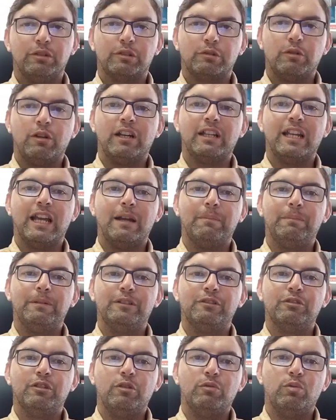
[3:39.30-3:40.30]
was quite
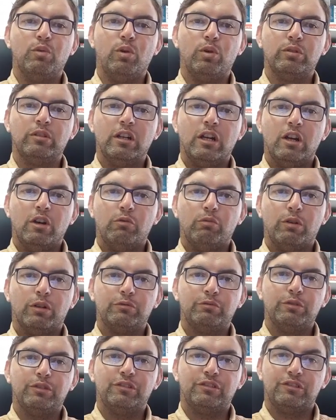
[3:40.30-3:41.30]
happy to award
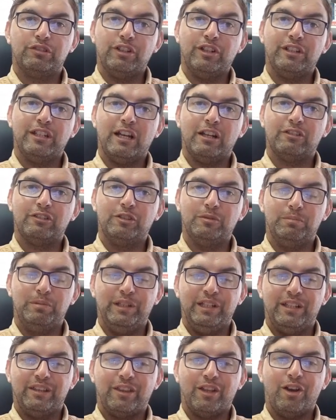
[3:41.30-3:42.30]
what would turn out to
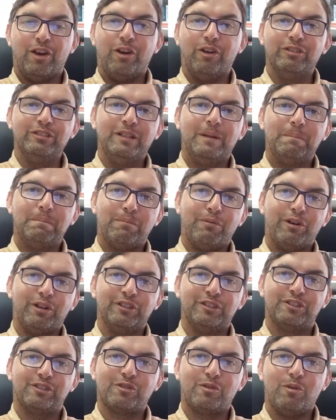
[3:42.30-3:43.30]
be the only
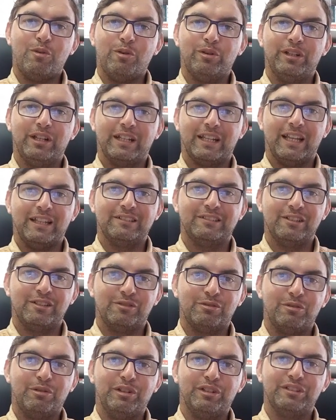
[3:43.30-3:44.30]
point scored against the
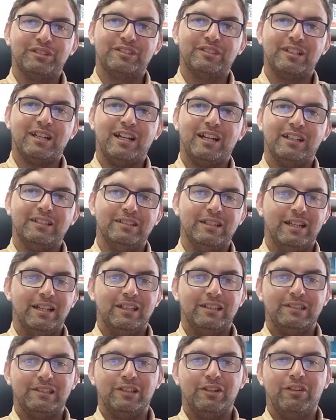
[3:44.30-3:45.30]
touring side
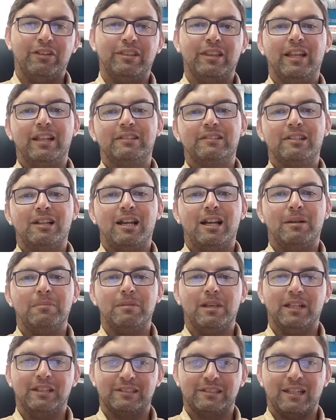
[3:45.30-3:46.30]
during their
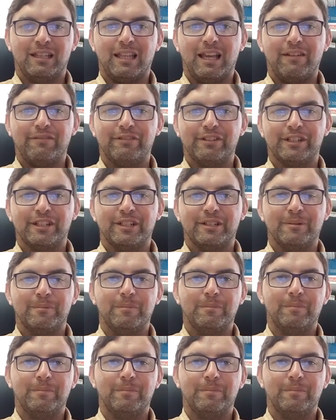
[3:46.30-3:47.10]
time in South Africa.